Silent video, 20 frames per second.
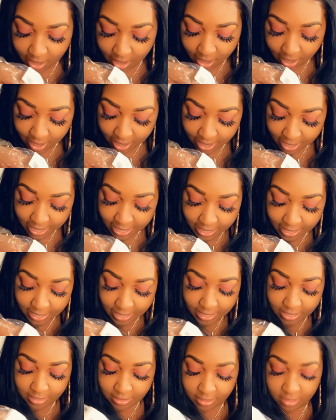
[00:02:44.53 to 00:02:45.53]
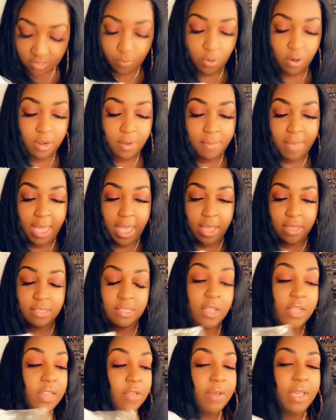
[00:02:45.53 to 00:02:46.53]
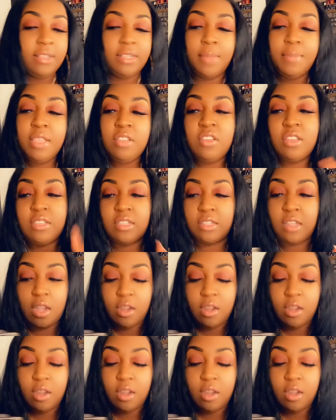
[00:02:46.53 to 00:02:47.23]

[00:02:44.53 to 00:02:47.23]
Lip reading: And there's more in the bag. So anyways, let me start.